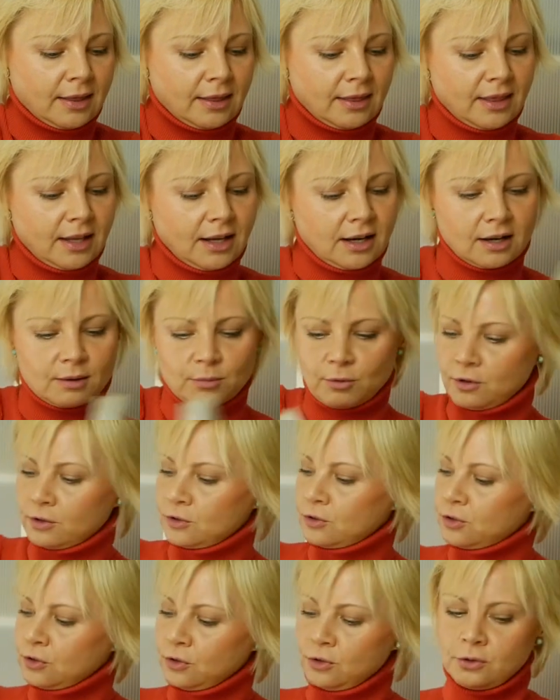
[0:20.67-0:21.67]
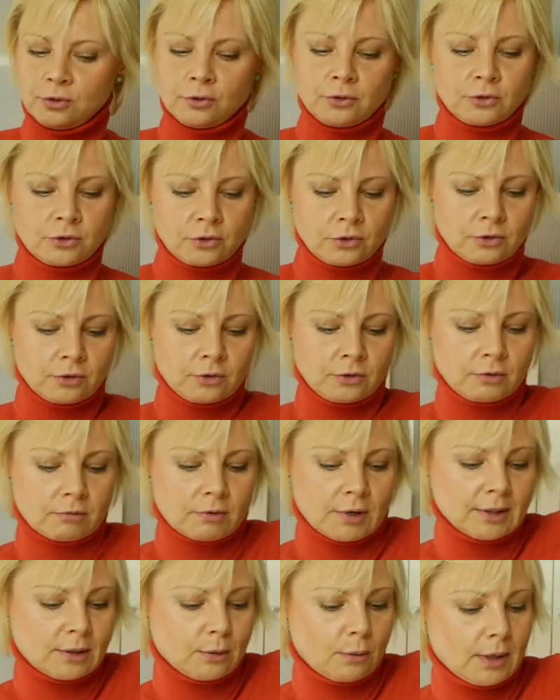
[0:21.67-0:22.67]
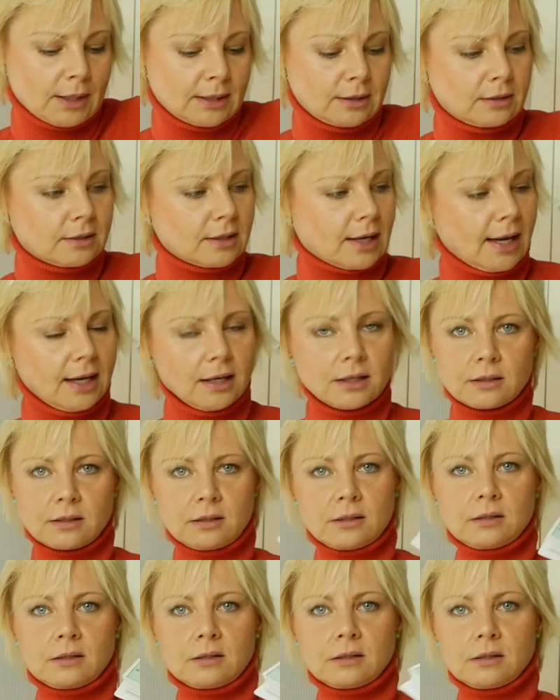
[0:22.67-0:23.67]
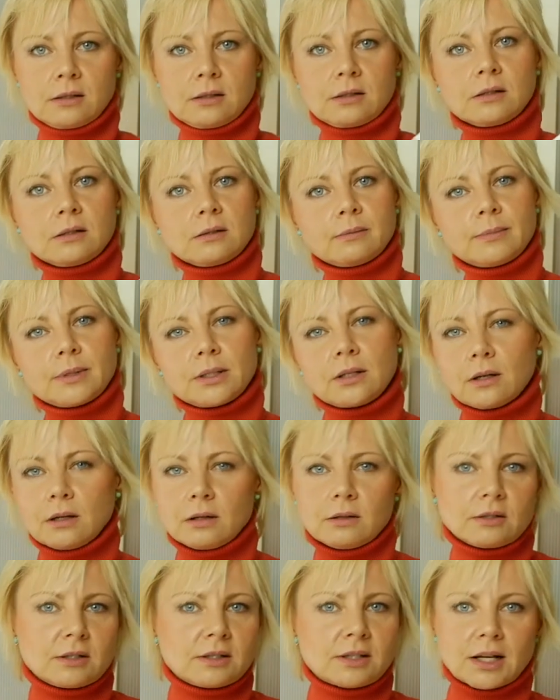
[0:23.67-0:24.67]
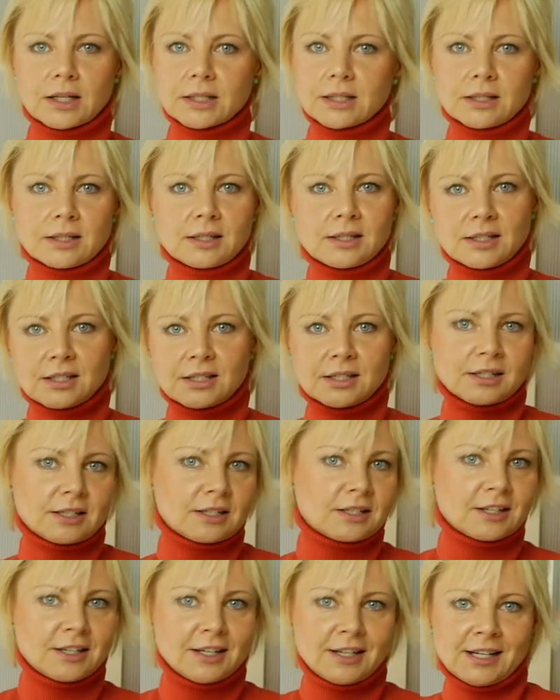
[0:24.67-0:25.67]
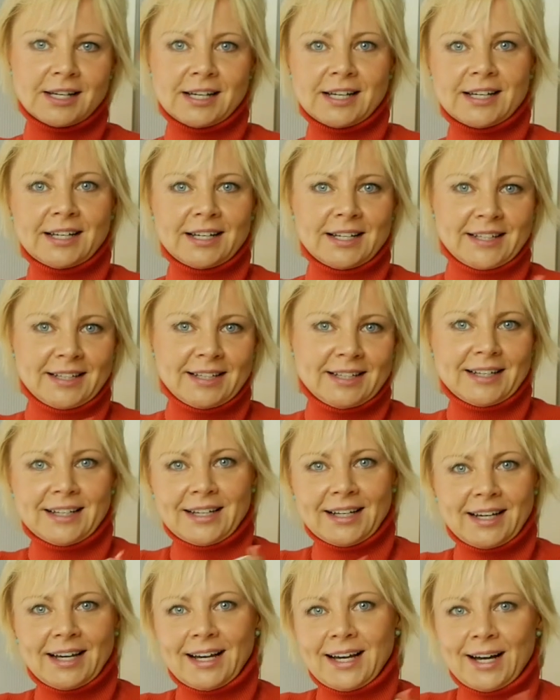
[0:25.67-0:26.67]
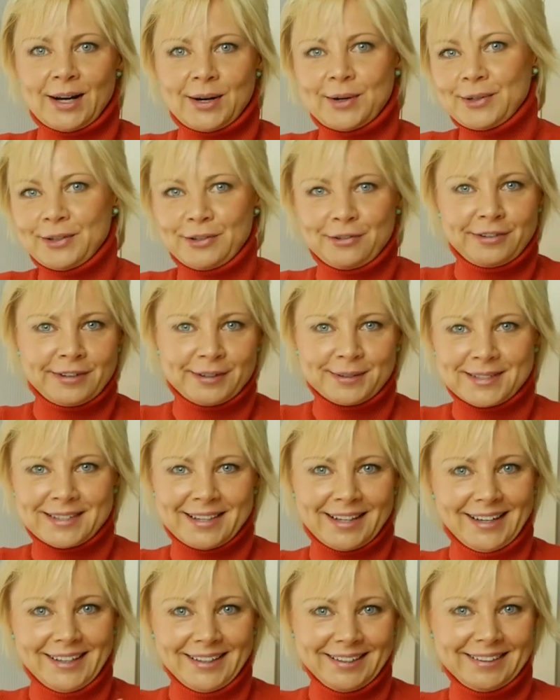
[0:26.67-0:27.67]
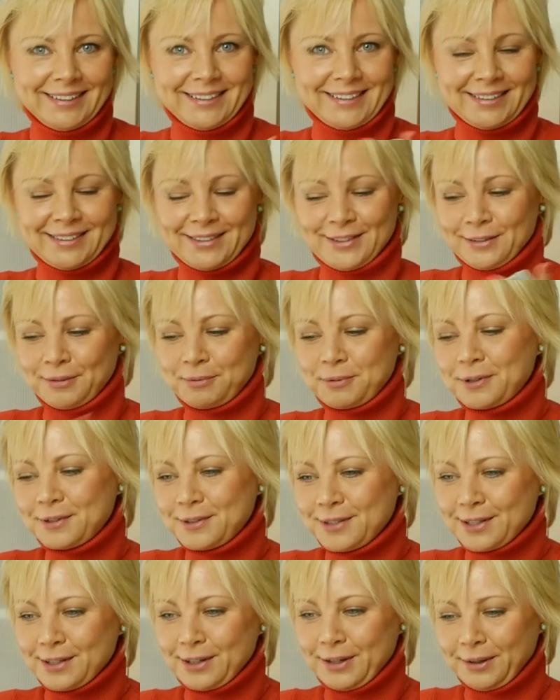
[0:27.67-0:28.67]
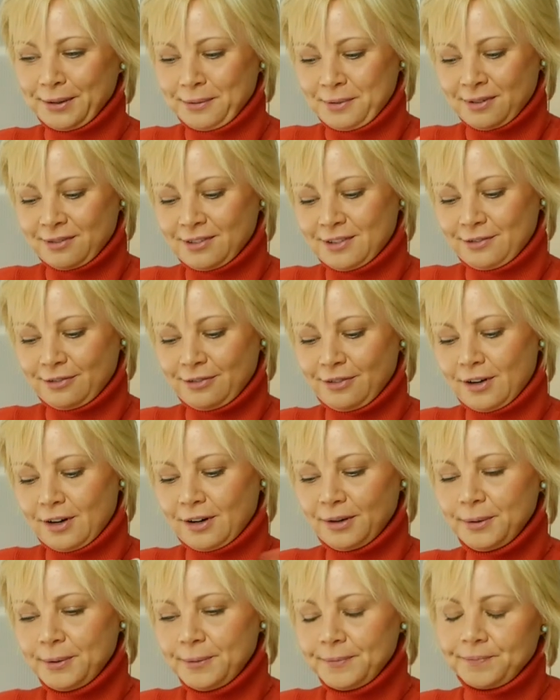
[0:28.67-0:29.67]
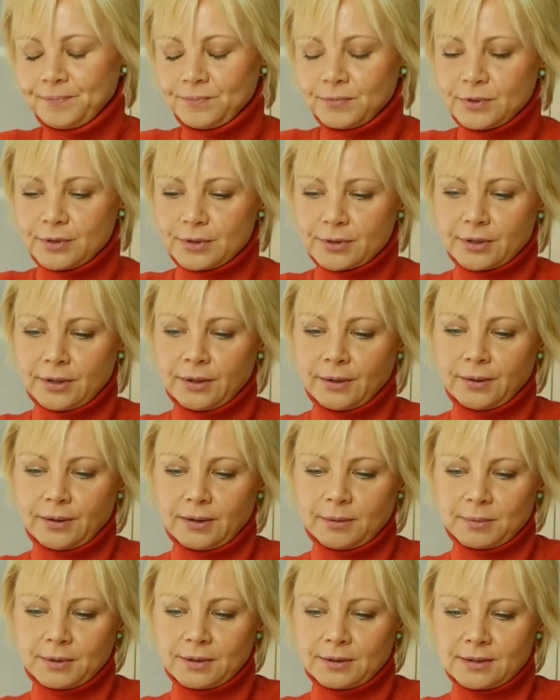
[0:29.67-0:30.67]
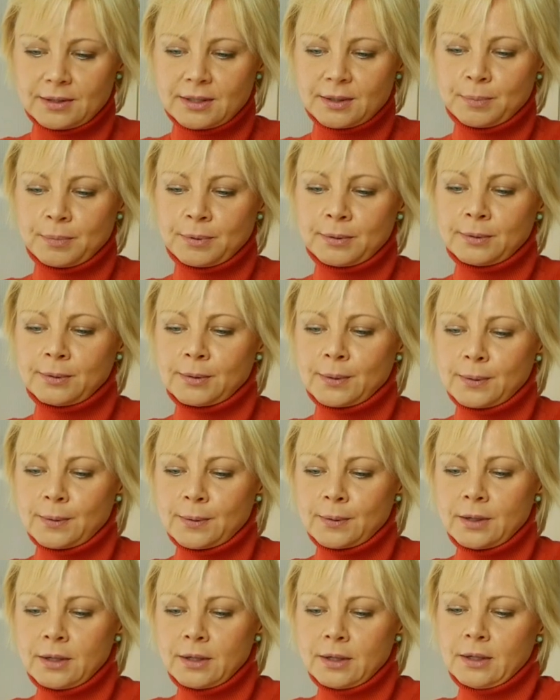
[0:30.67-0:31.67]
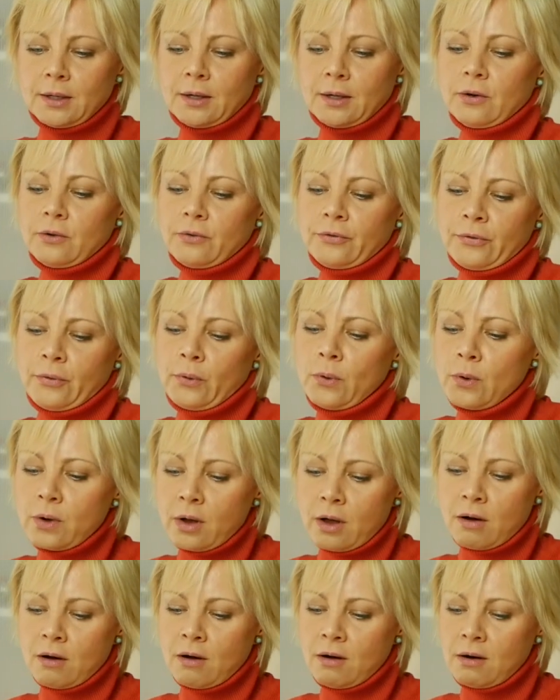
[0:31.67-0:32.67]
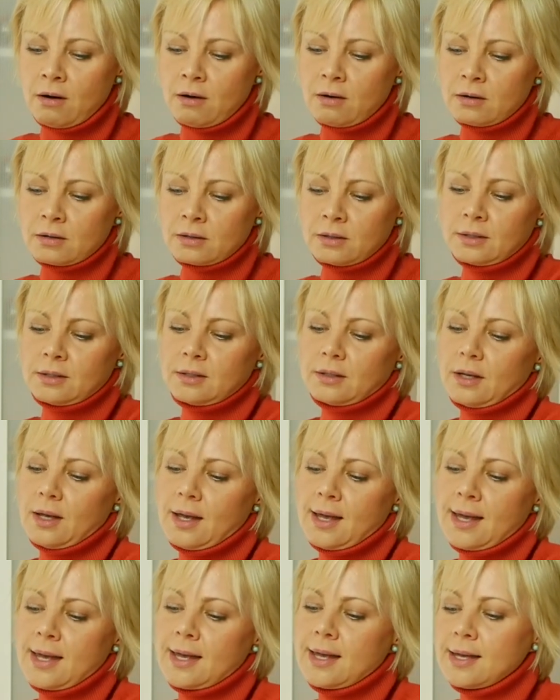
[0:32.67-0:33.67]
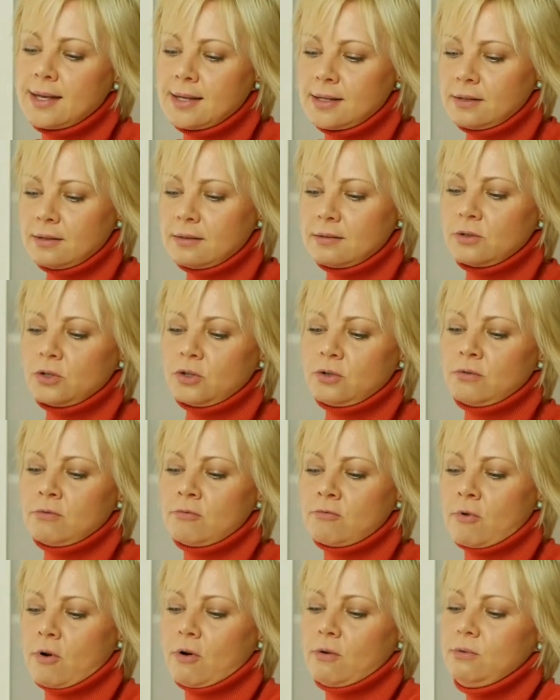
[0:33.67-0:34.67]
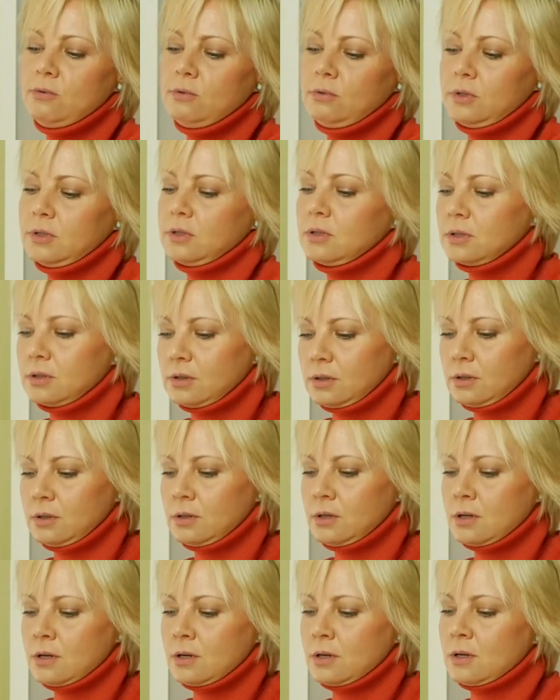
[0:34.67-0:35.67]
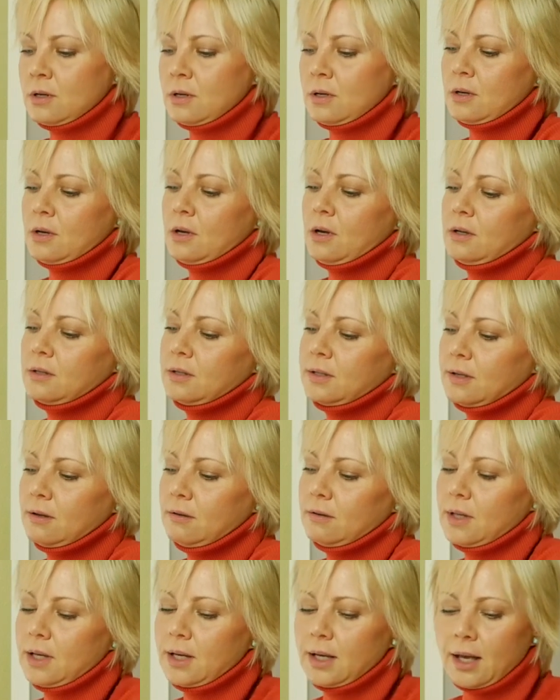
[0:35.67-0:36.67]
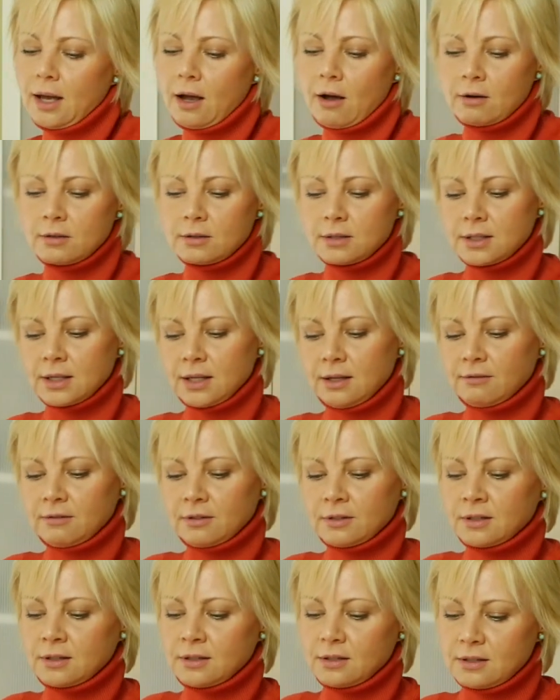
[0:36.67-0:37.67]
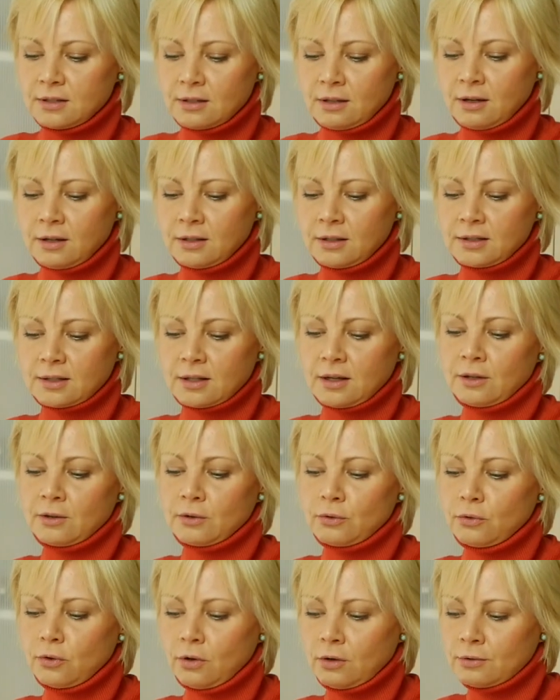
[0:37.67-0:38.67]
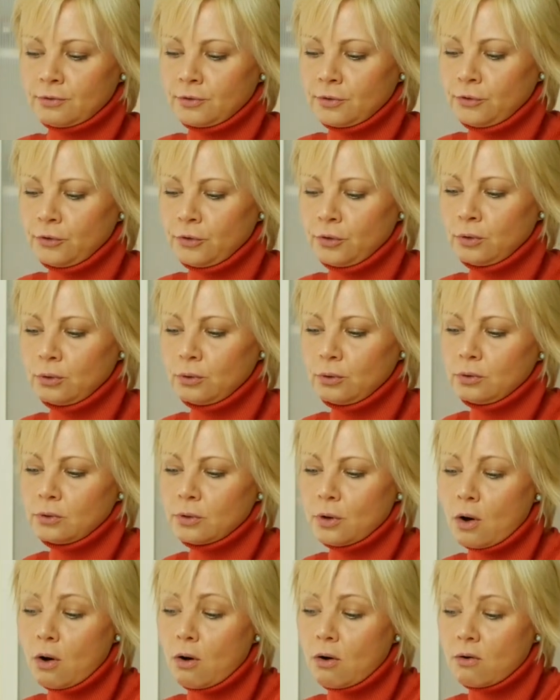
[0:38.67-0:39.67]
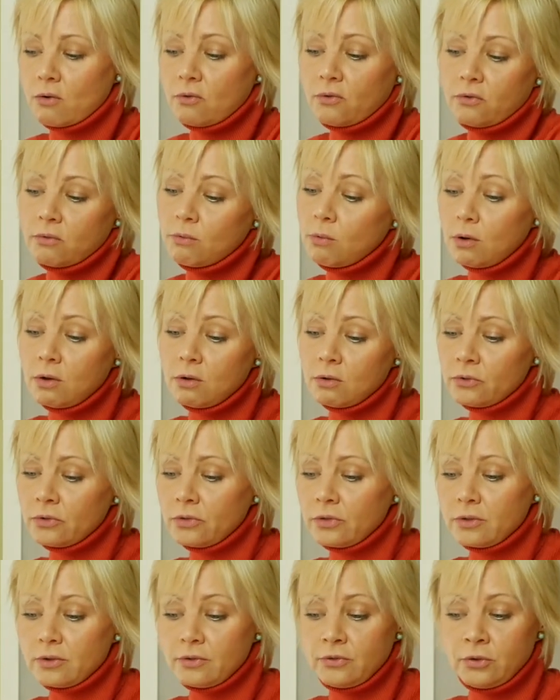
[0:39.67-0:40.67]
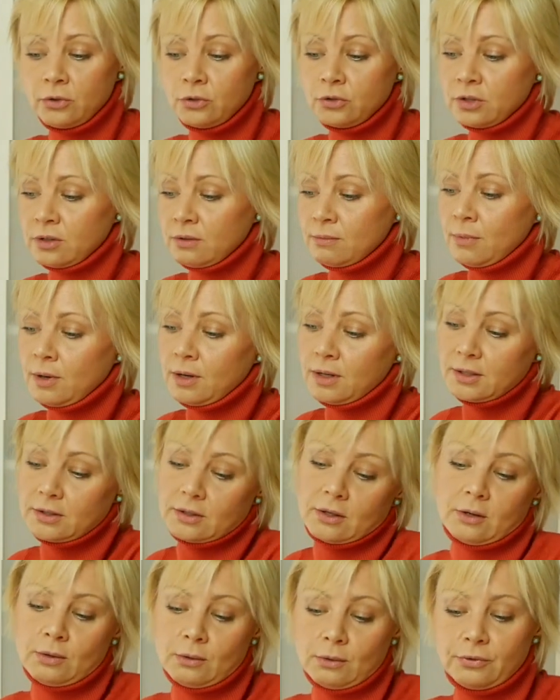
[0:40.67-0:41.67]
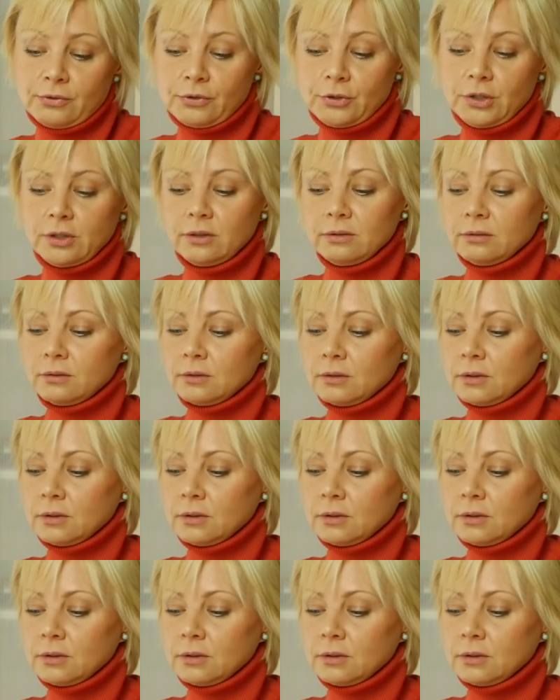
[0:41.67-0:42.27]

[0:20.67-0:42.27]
Then I'm going to use two Rider-Waite decks because that's how it feels like. So I'm going to go with the flow. So I'm going to pull 4 cards in 2 rows. So they're going to give us this nice kind of overview of what the future might hold for you.